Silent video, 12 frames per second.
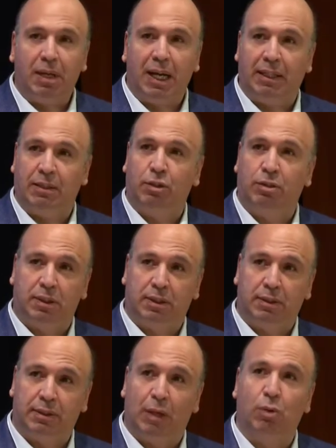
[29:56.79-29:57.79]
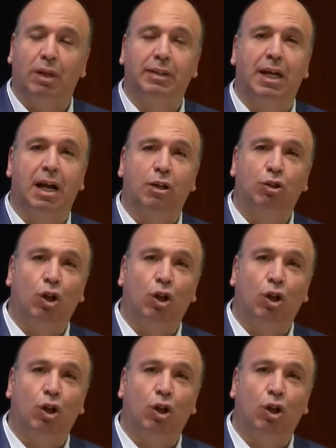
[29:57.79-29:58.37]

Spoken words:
and there are